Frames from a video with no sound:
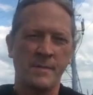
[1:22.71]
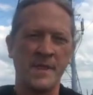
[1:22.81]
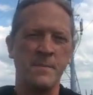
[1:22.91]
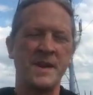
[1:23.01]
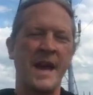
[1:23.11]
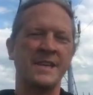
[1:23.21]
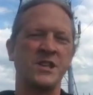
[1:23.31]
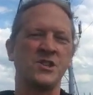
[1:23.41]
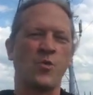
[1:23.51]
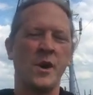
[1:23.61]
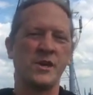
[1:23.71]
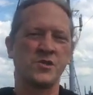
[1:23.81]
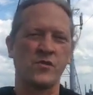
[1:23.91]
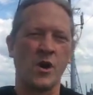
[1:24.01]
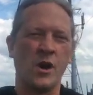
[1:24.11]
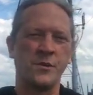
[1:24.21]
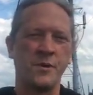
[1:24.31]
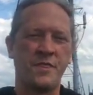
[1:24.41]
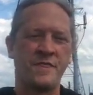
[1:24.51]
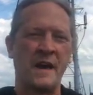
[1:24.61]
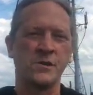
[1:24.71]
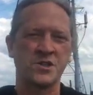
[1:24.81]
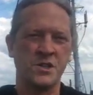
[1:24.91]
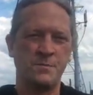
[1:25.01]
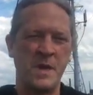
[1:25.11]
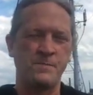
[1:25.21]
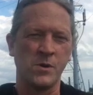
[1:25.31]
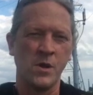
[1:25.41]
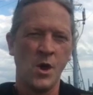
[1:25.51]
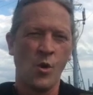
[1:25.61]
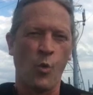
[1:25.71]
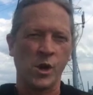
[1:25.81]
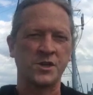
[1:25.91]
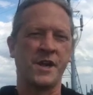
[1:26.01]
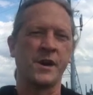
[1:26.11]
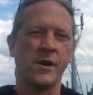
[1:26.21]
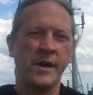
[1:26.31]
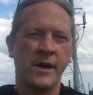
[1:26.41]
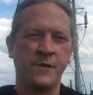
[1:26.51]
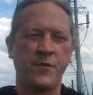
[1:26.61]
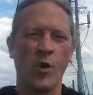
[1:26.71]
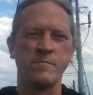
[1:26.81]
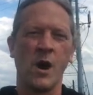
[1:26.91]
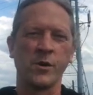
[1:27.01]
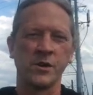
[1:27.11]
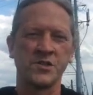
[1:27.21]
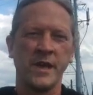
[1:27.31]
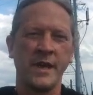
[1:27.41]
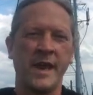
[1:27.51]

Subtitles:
By the mid-1920s, over 100,000 people worked here at Ford Motors,